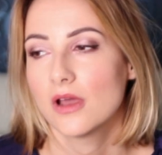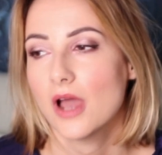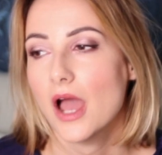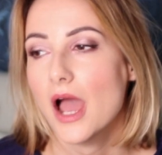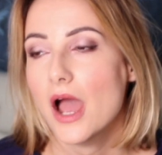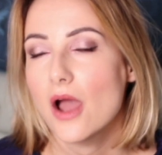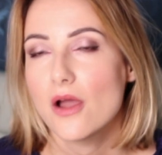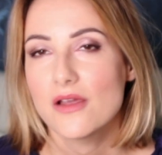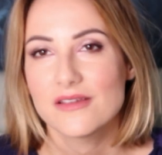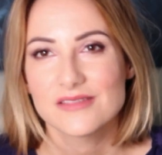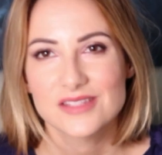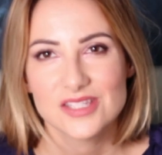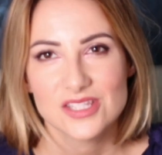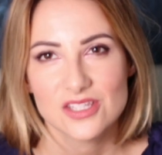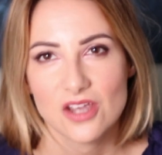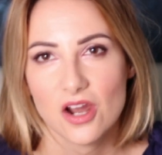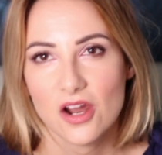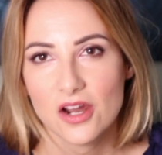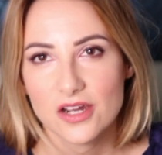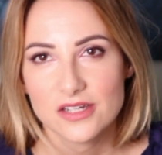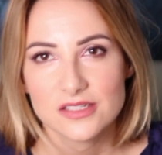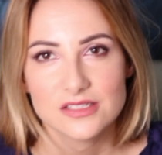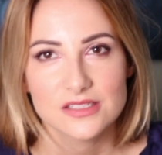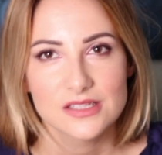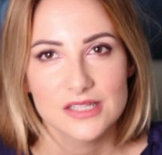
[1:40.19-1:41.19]
how I
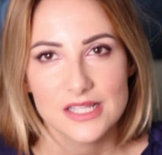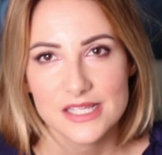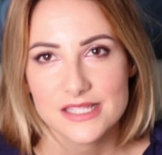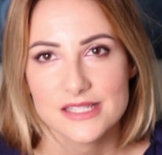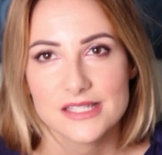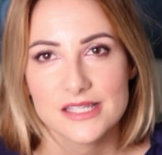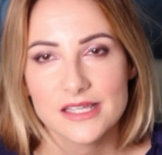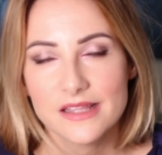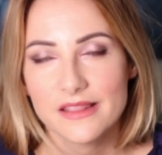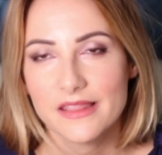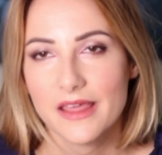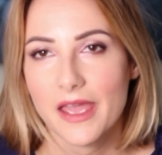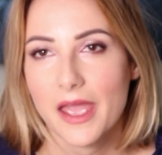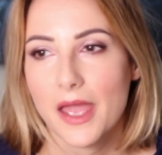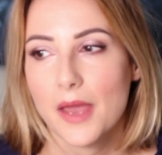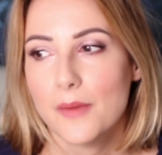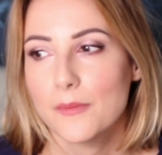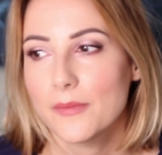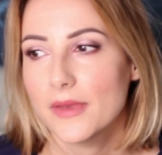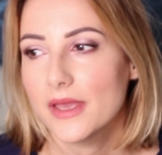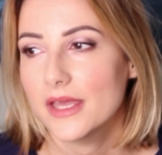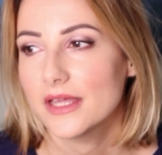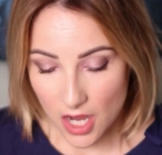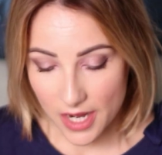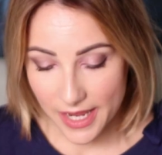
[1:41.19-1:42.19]
started listening to
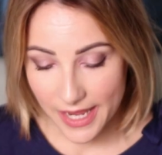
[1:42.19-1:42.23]
them.